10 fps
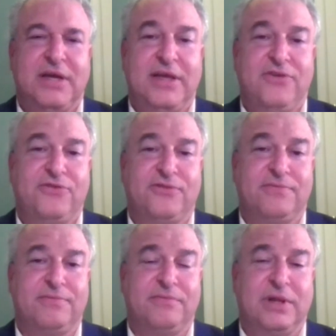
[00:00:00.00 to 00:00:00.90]

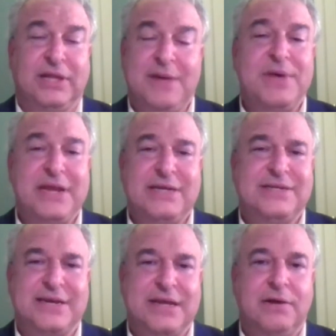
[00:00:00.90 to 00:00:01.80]
is
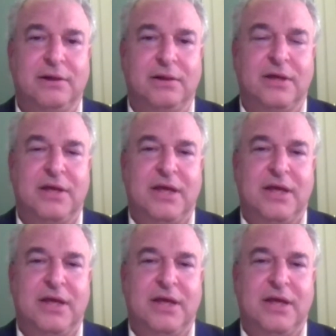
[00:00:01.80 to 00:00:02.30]
limited to nil.